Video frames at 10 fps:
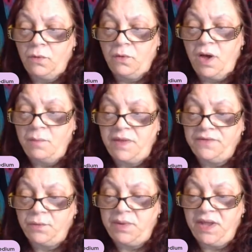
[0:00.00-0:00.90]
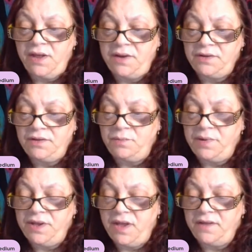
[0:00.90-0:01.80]
Comments are behind a little
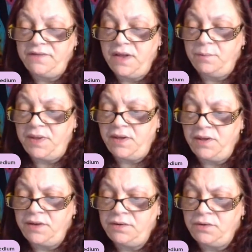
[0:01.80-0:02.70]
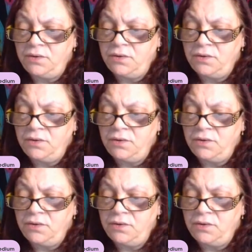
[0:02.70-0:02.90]
bit, guys. It got behind.